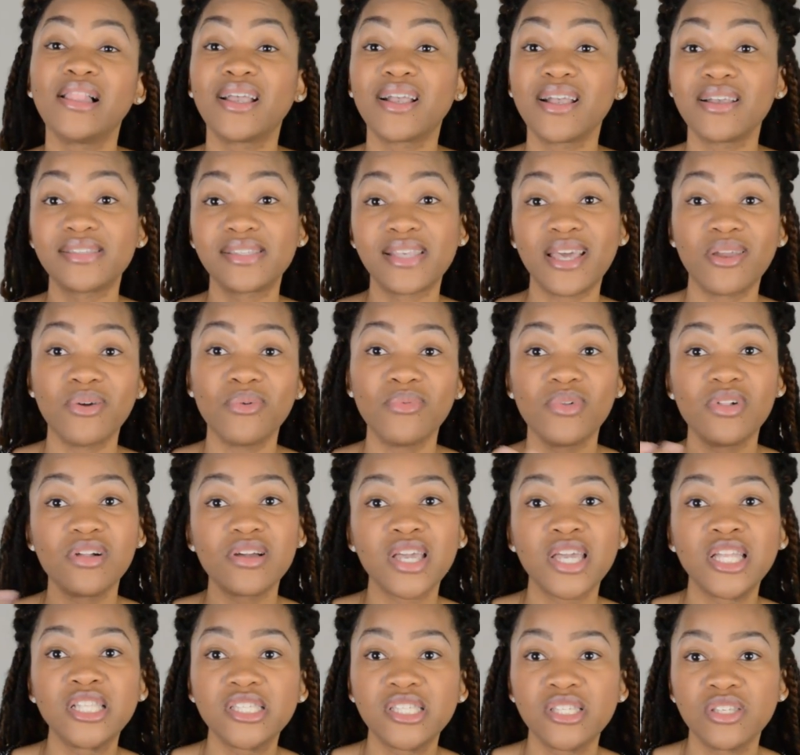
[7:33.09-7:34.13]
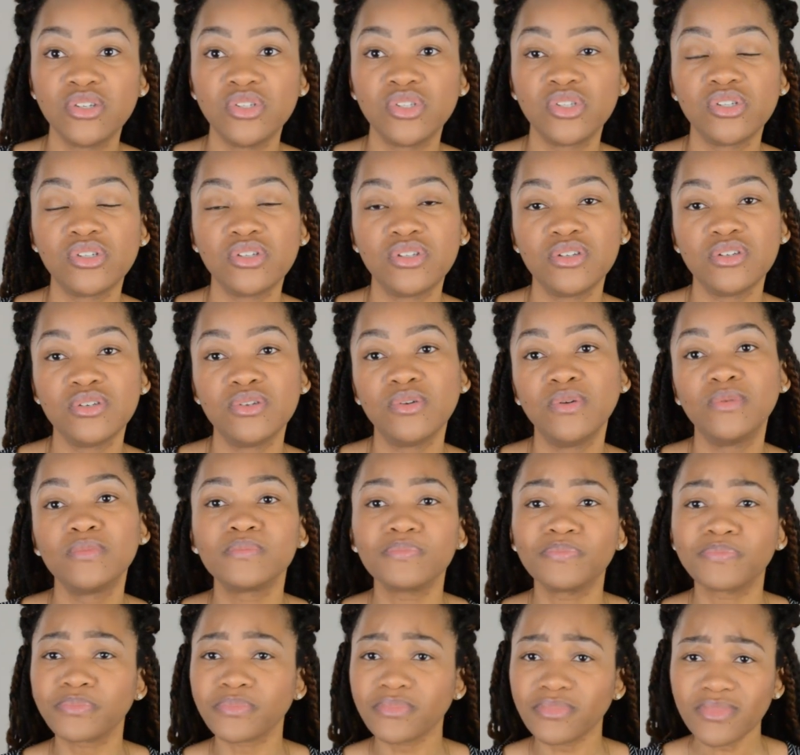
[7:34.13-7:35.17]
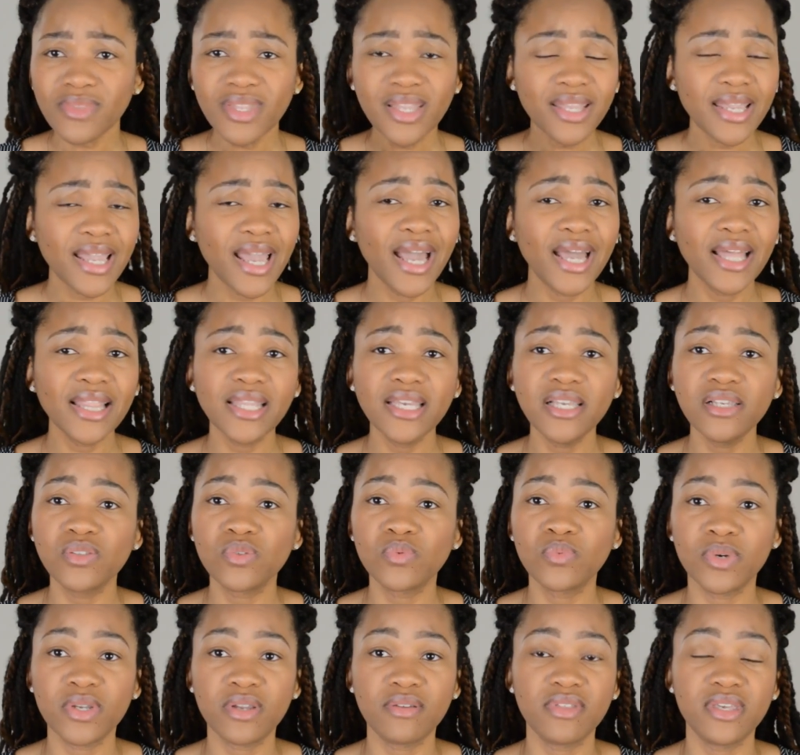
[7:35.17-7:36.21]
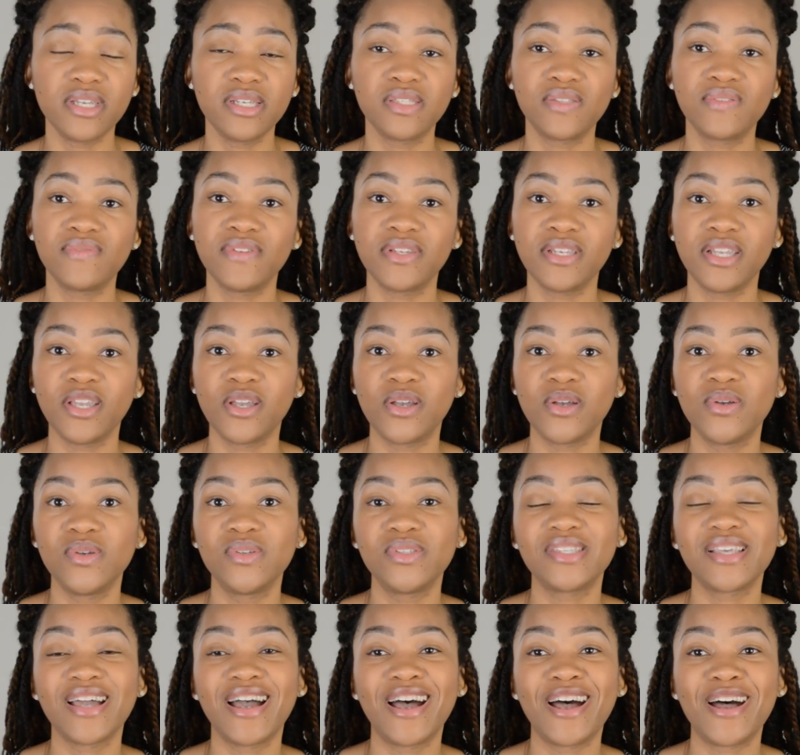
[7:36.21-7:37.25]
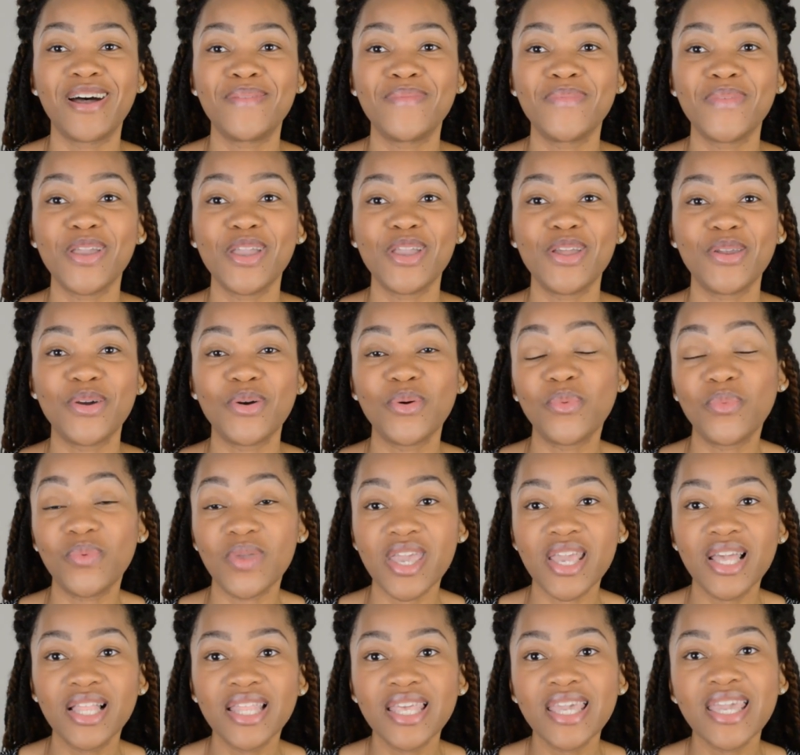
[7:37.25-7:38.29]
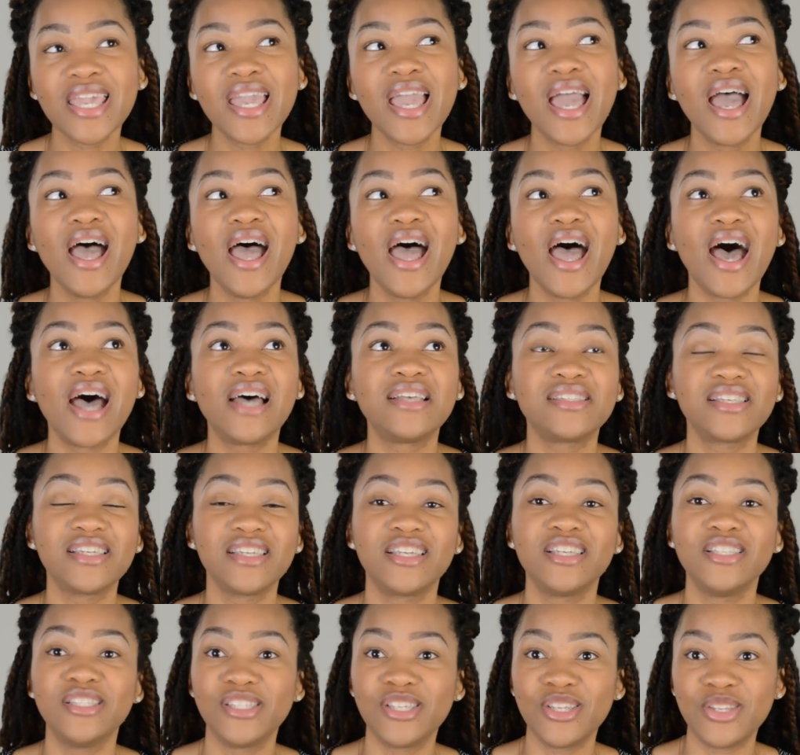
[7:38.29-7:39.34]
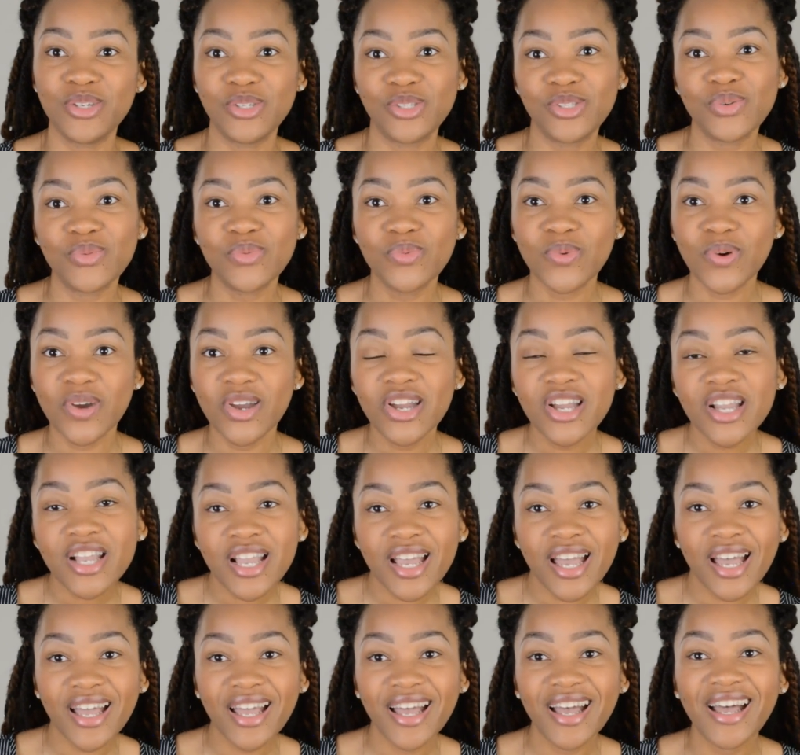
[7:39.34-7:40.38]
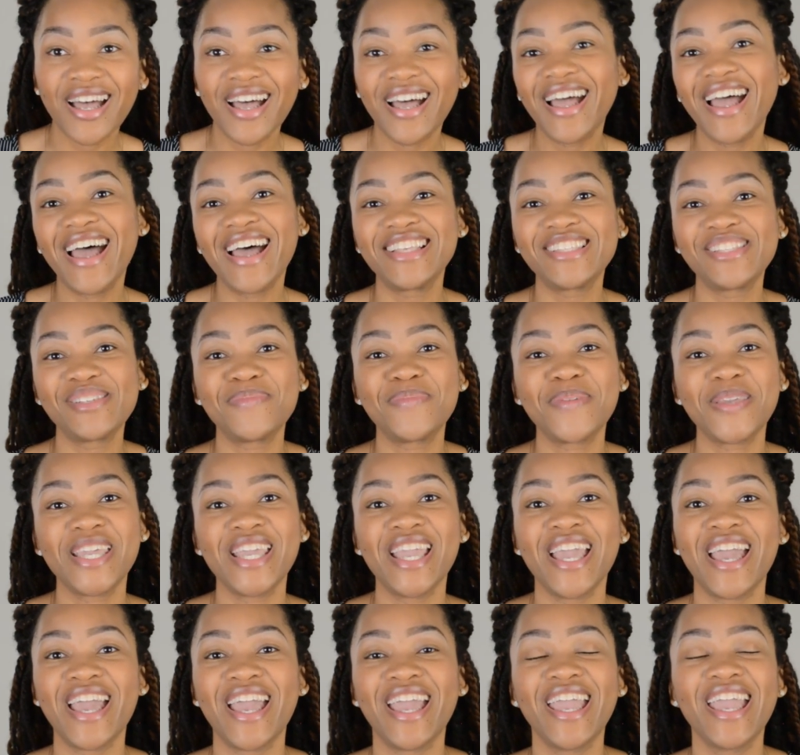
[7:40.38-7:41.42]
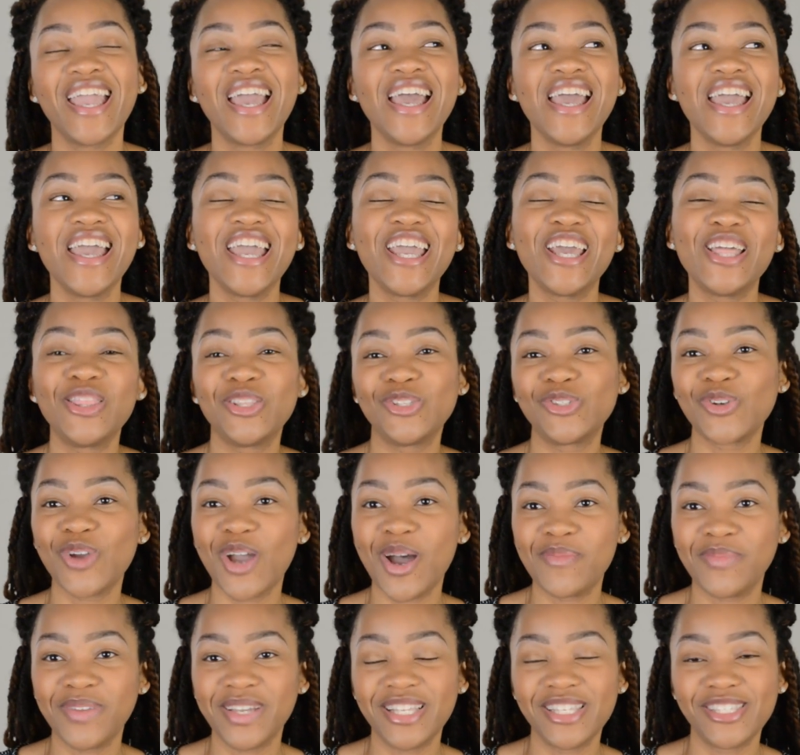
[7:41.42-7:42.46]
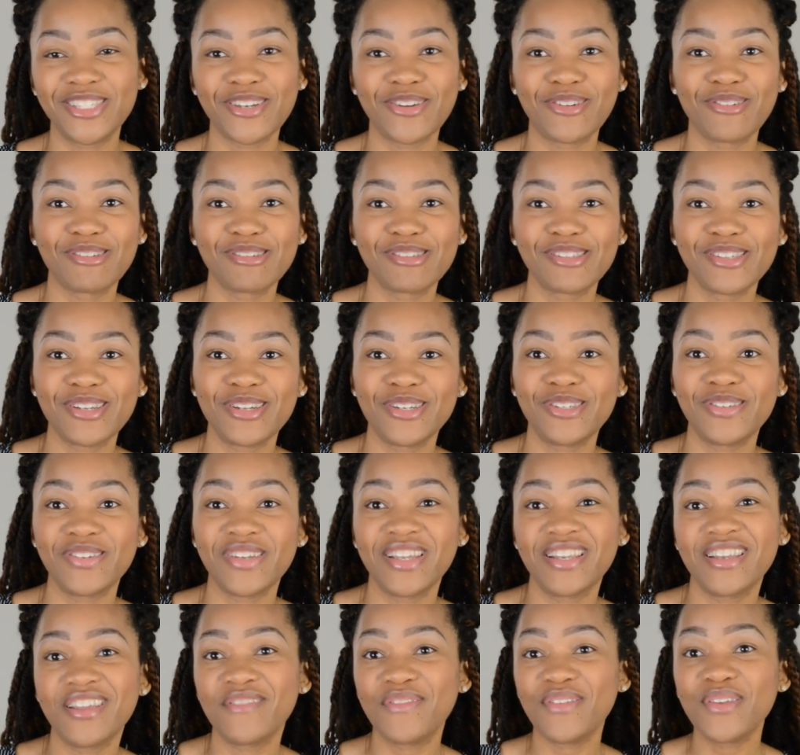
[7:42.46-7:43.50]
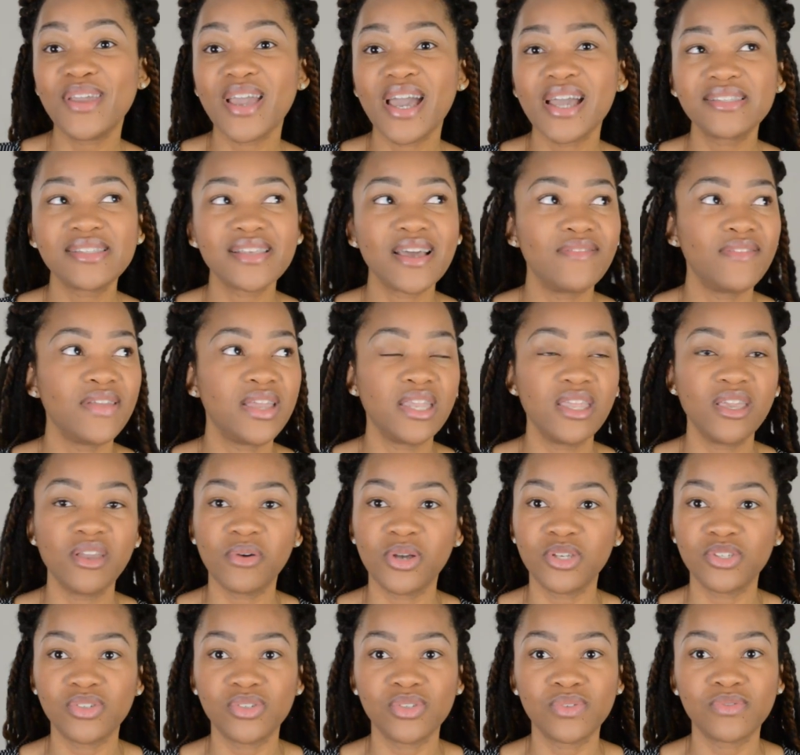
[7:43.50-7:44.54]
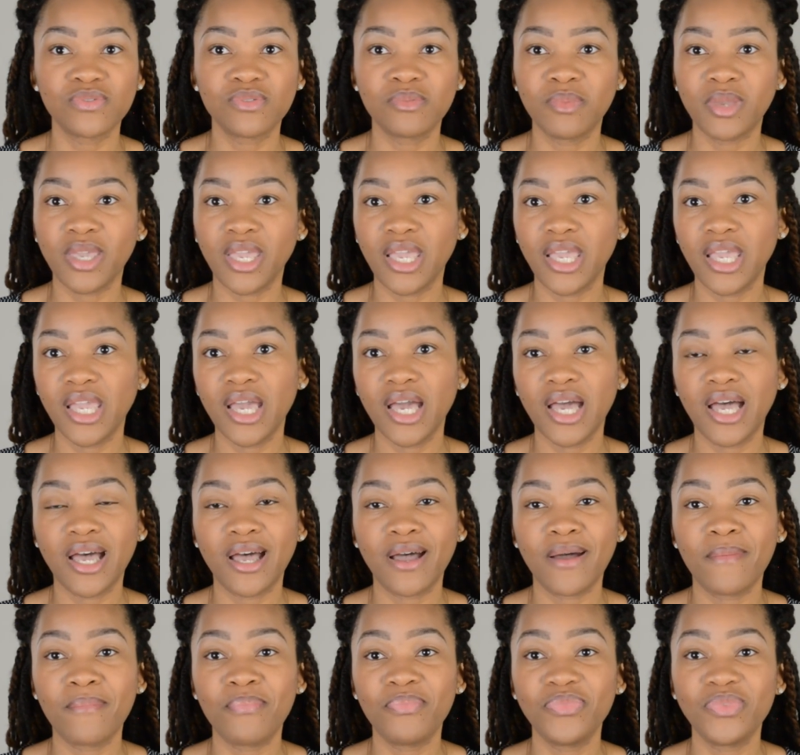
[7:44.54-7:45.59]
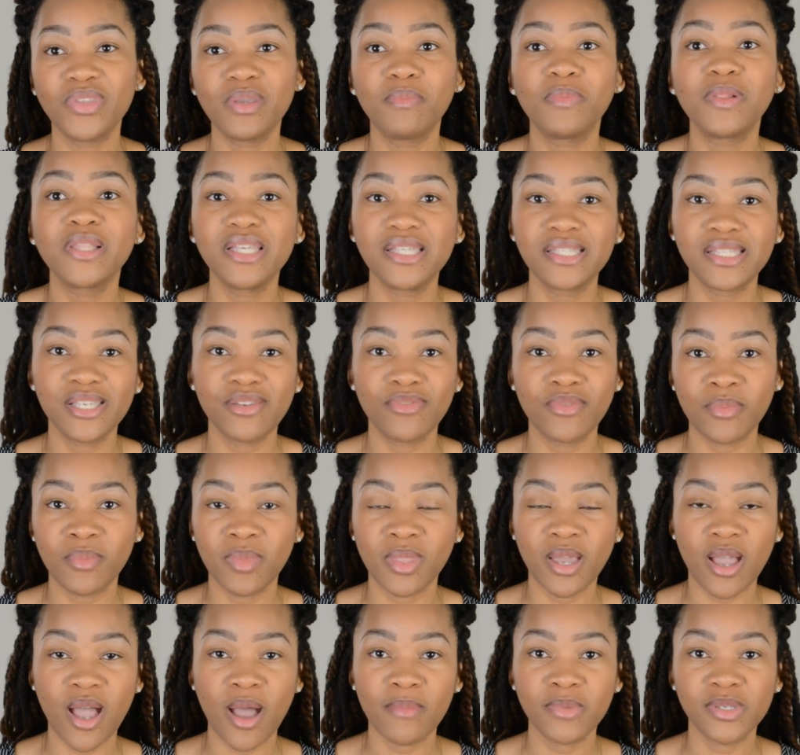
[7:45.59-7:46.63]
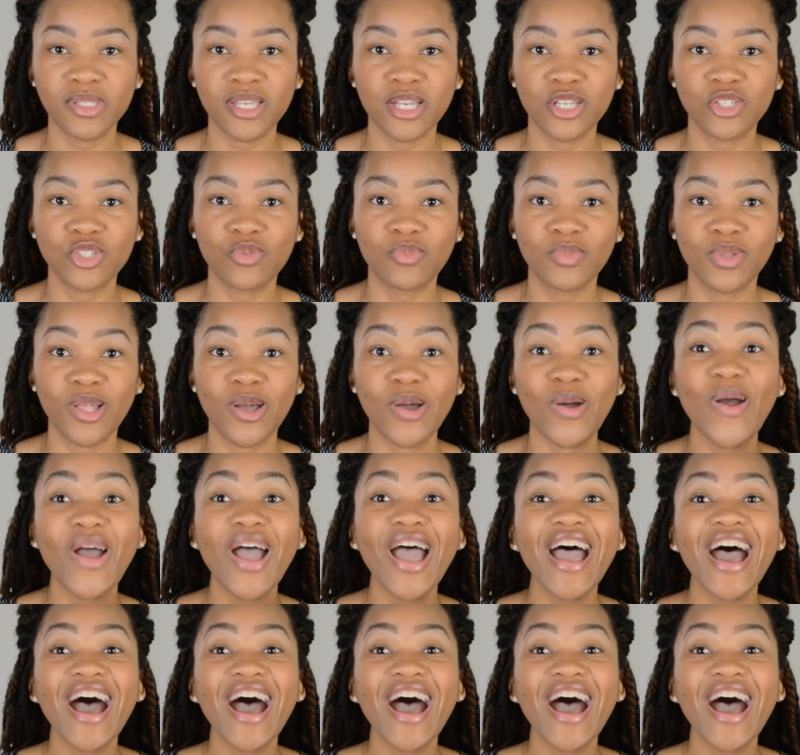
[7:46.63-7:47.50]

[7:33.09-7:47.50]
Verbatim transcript: Like I said, I will continue to do at least one of these videos, um, you know, weekly as I continue to work uh, as a PA in trauma and general surgery. And if you guys have any questions for me, um, please leave them in the comment section below.